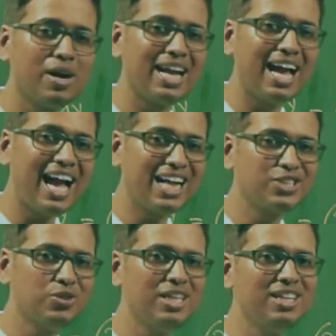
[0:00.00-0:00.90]
are
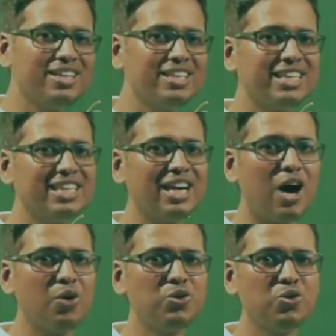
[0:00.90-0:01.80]
actually learning
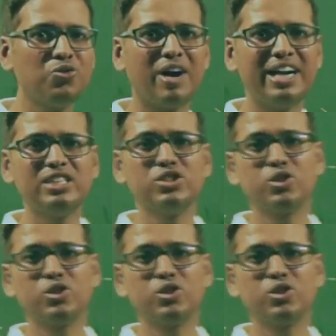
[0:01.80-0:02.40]
how to find